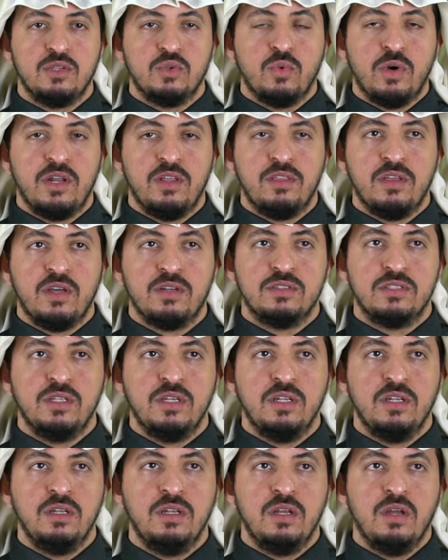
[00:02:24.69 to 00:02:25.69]

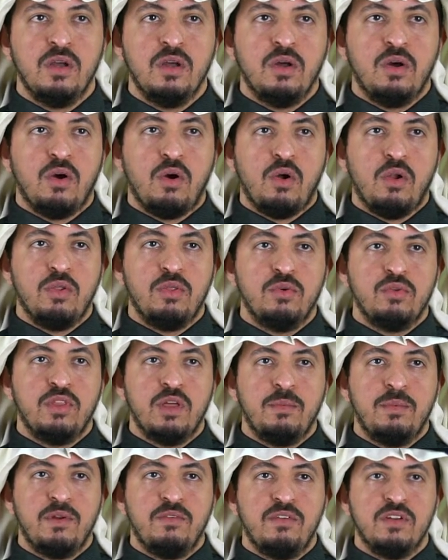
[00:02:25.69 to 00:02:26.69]
2013, although
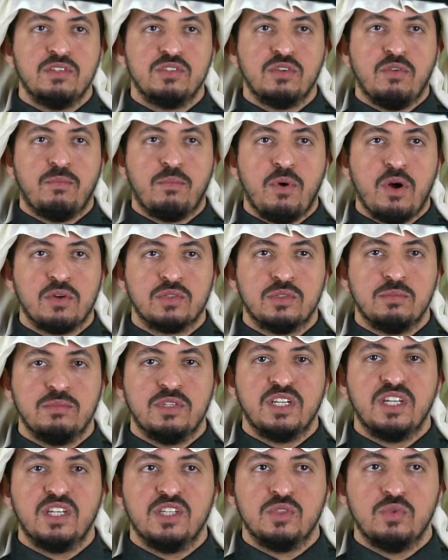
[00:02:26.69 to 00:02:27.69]
the prevalence of bruxism
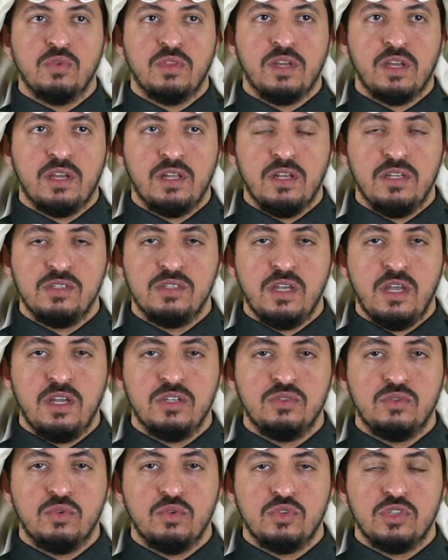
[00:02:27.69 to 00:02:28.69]
decreases with increased
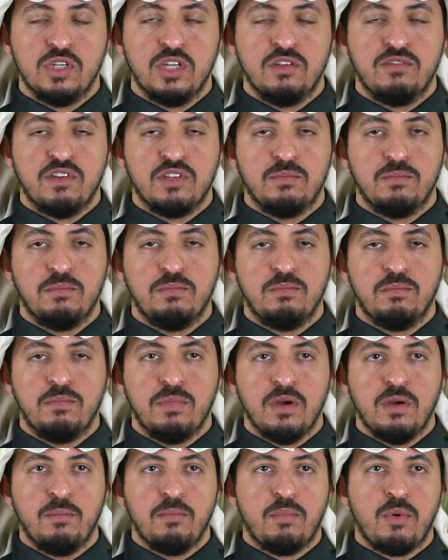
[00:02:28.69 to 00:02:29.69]
age, no significant
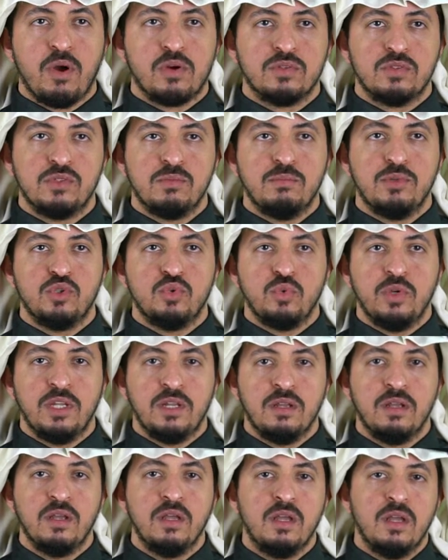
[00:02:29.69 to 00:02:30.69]
bruxism
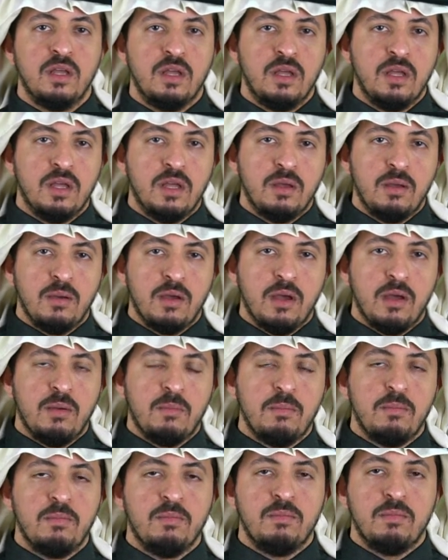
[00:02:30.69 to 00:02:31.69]
between
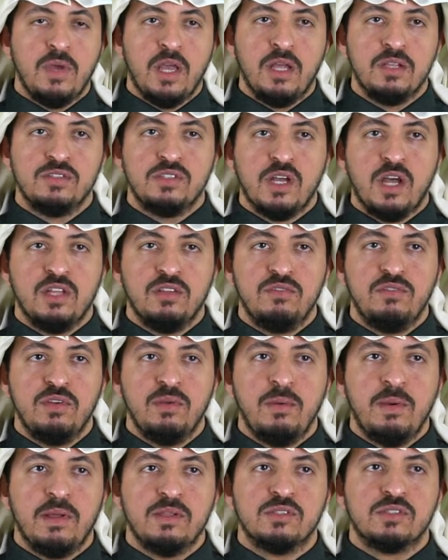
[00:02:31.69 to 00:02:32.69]
males and
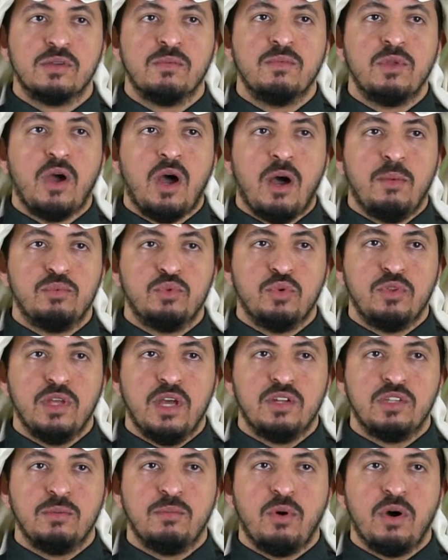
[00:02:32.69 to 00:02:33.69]
females. Up to
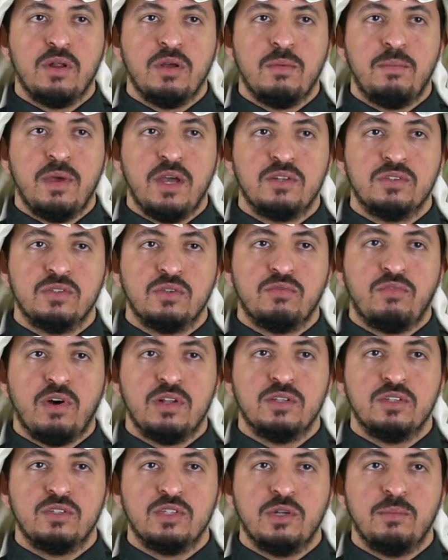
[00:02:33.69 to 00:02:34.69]
30% of
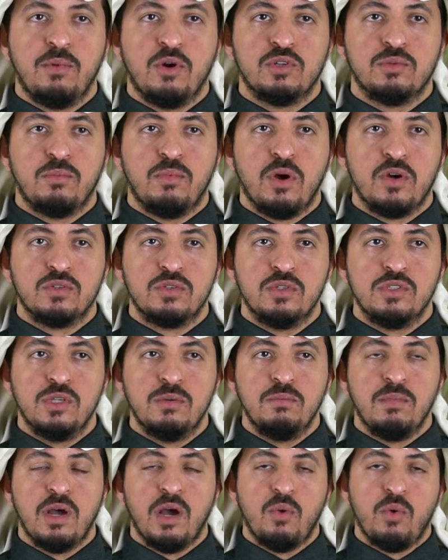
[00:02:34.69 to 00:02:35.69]
adults report
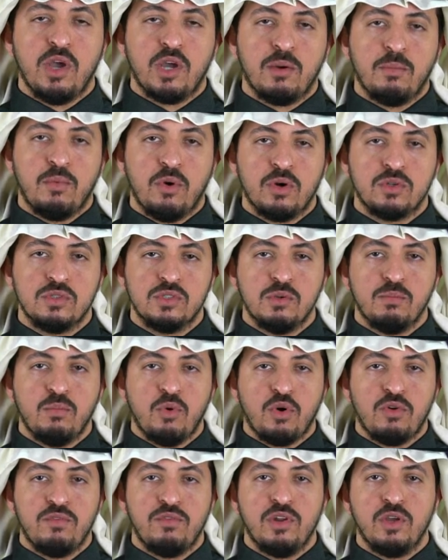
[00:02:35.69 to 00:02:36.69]
bruxism. Awake bruxism
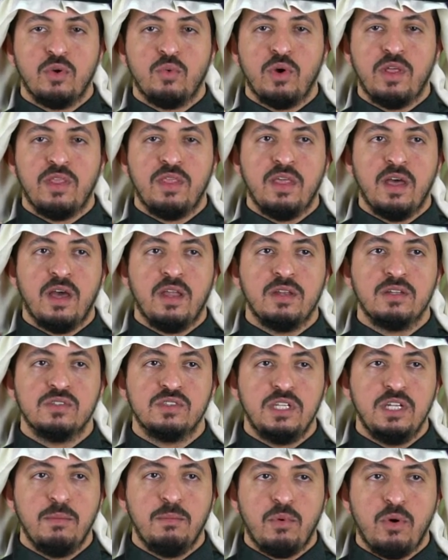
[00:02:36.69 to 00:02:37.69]
more frequent than
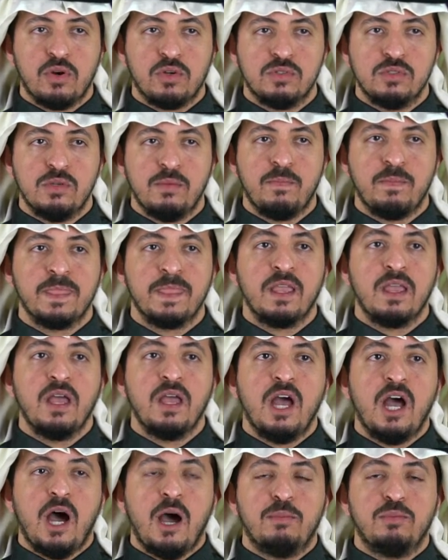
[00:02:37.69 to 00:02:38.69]
sleep bruxism.
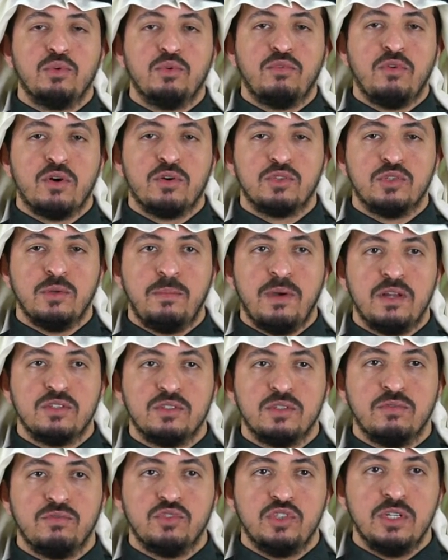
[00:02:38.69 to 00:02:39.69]
Up to
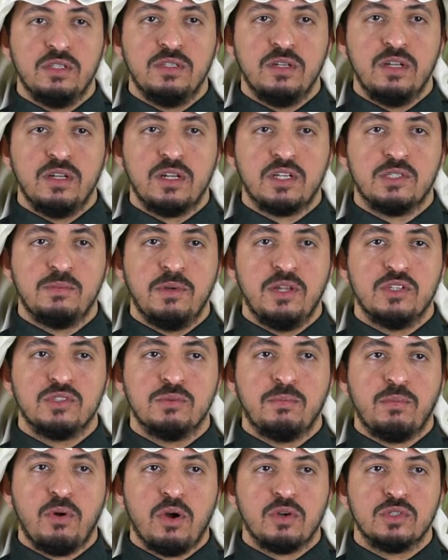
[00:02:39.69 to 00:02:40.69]
40% of children experience
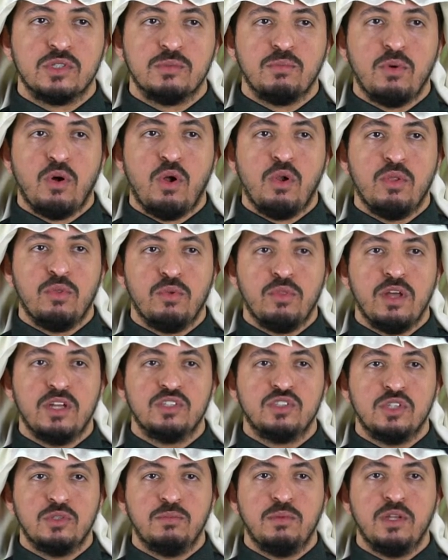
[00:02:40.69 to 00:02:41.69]
bruxism, although
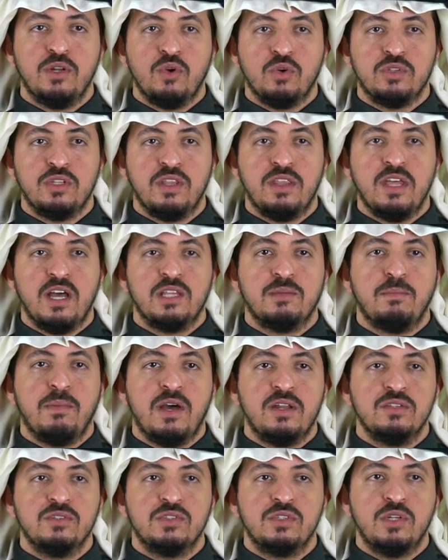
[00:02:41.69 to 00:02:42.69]
that should be noted that
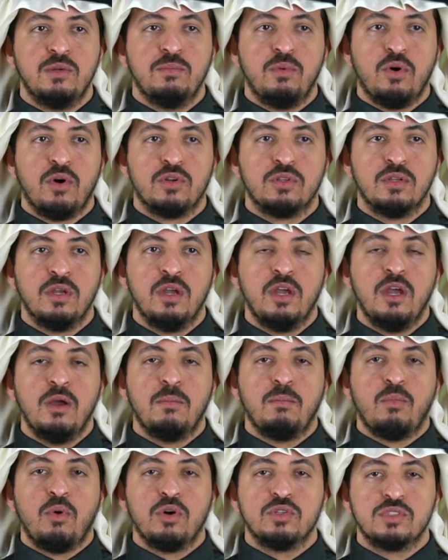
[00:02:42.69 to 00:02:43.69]
parents report
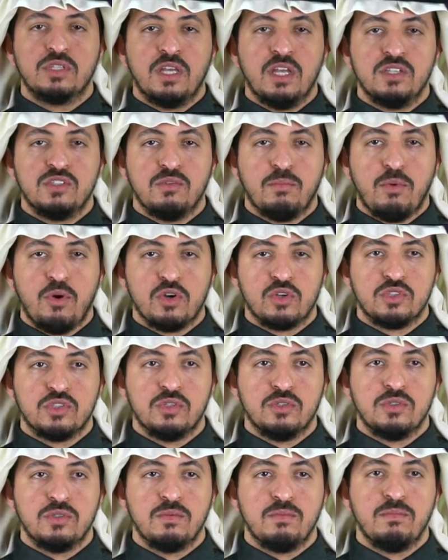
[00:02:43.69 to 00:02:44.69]
most cases of
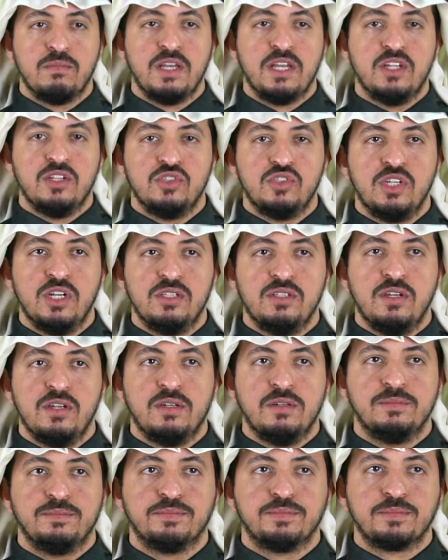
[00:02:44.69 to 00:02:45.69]
bruxism in
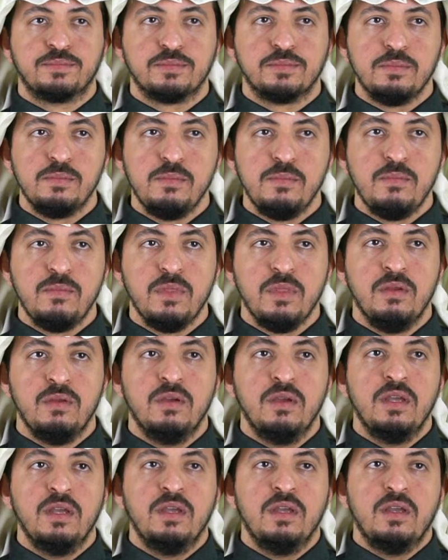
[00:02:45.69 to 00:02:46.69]
children.
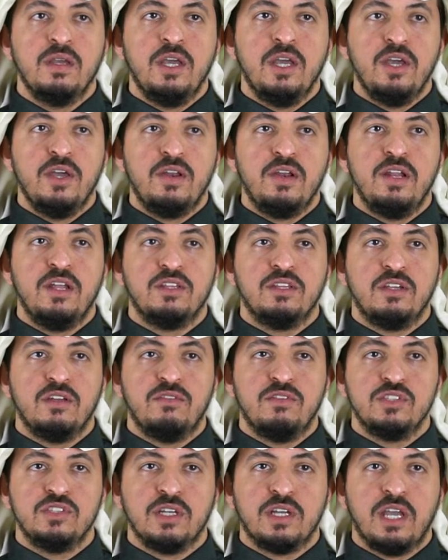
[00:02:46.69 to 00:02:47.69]
Early
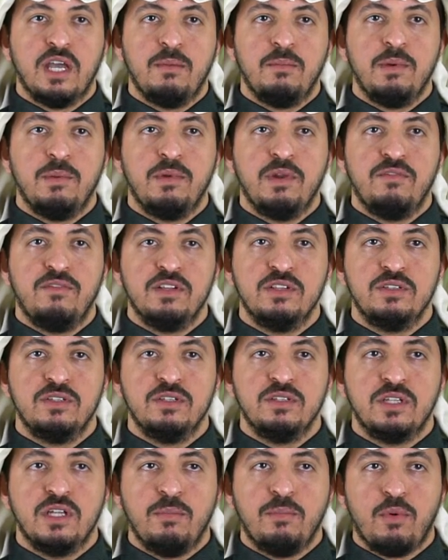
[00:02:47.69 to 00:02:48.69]
intervention can be prevent
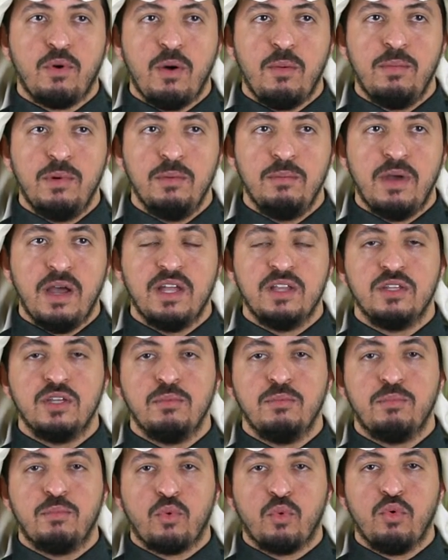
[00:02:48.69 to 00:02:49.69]
dental problem and
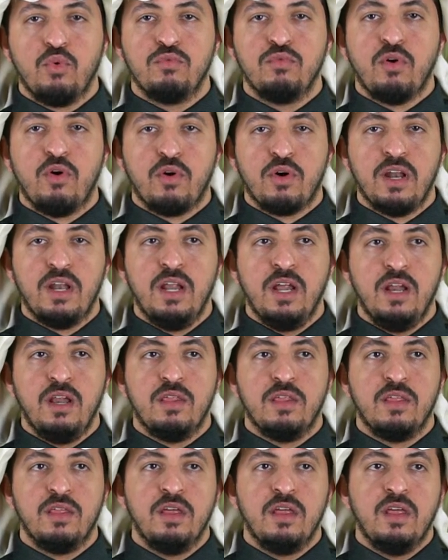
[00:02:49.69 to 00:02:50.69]
improve oral
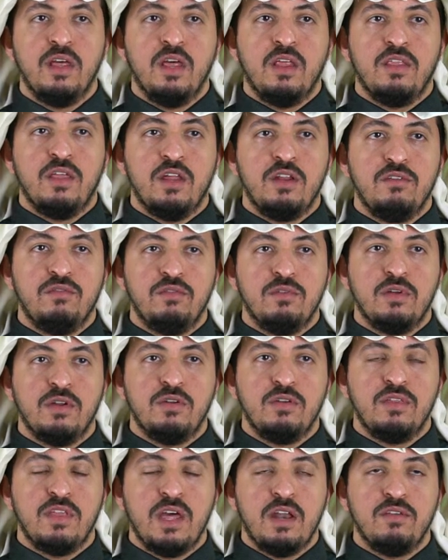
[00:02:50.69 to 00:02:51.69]
health.
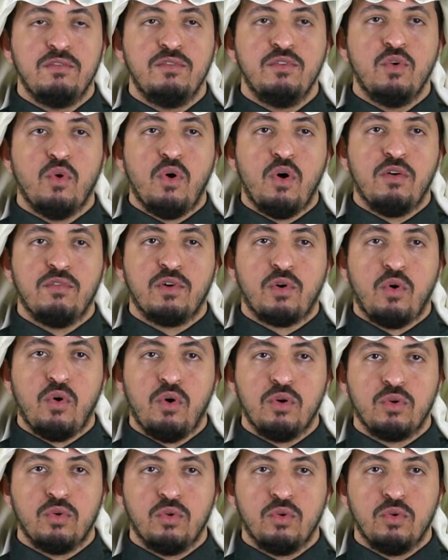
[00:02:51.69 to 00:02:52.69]
The review
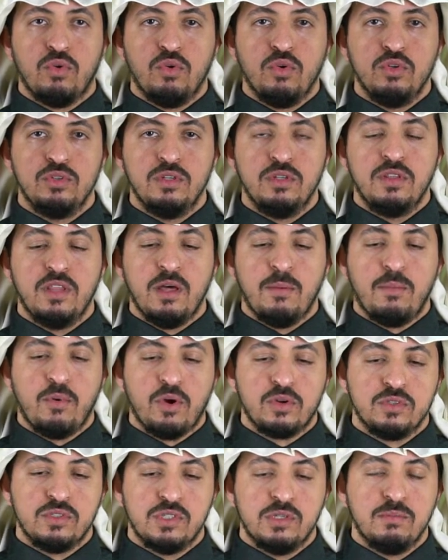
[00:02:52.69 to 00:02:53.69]
overall concluded that
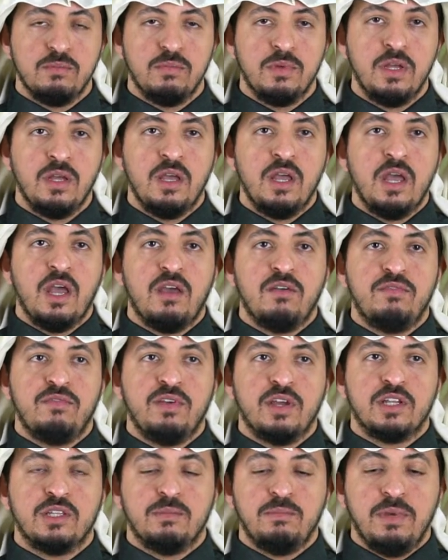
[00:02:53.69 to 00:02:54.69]
bruxism
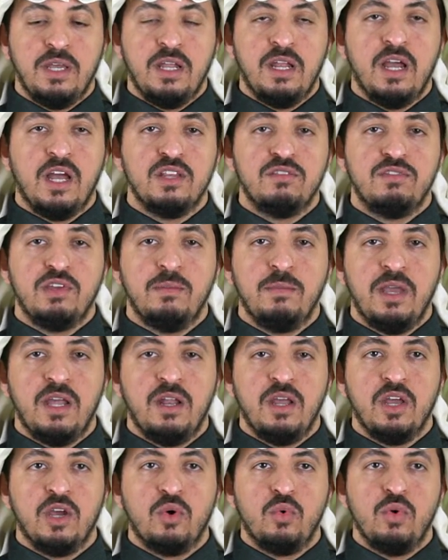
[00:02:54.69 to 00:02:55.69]
affect male and
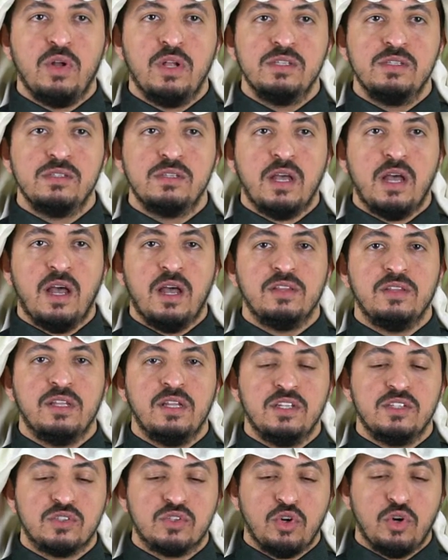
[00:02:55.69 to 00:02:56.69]
female equals and
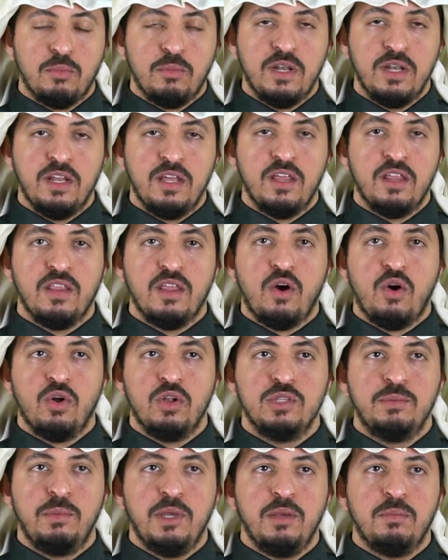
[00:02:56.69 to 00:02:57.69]
less commonly in the
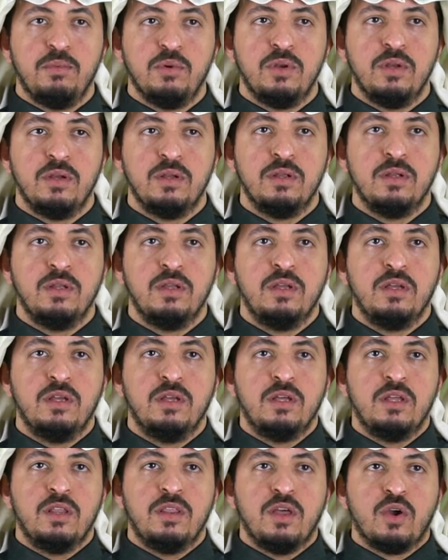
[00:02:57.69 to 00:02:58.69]
old people.
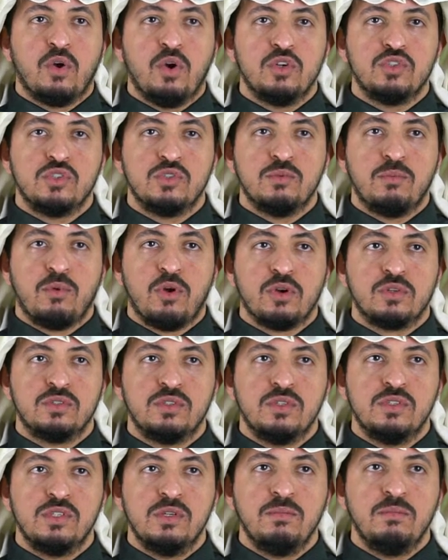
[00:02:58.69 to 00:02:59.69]
The causes of
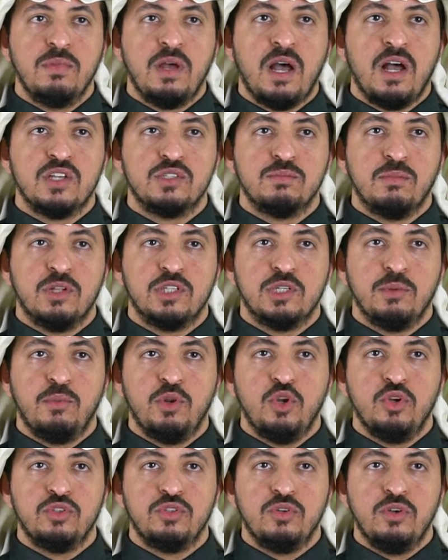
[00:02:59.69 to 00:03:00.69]
bruxism has
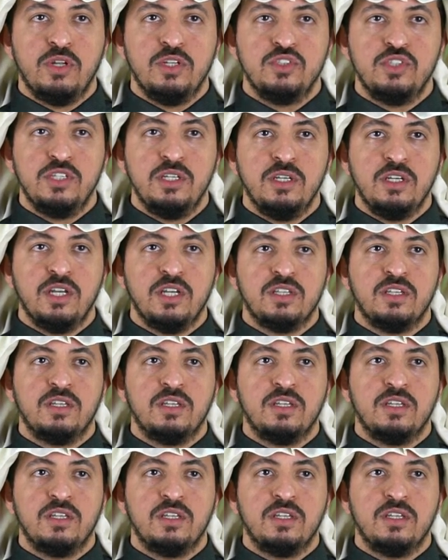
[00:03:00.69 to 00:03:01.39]
multiple etiology.